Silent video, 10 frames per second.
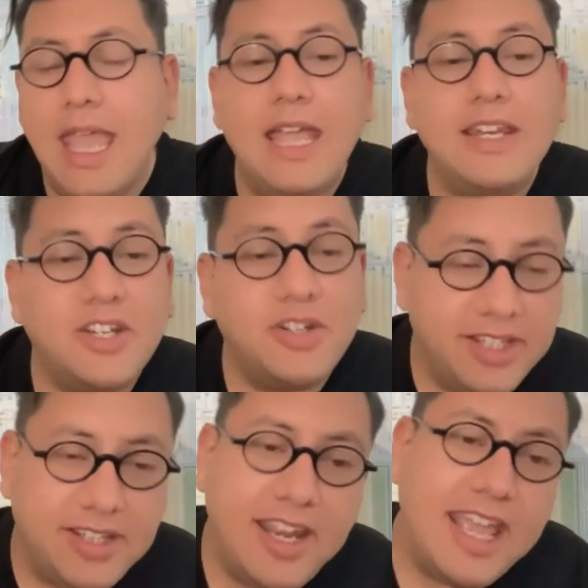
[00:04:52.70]
and
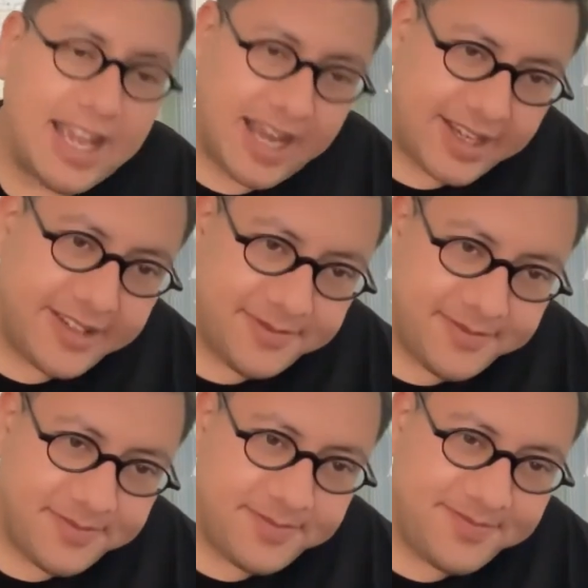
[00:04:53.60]
create an AI.
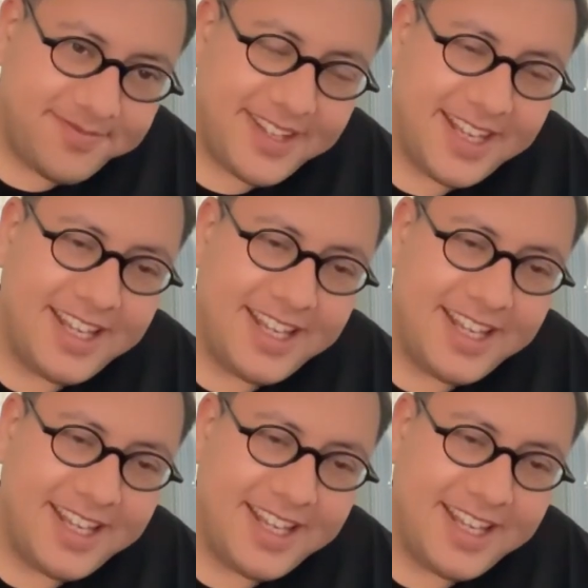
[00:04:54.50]
So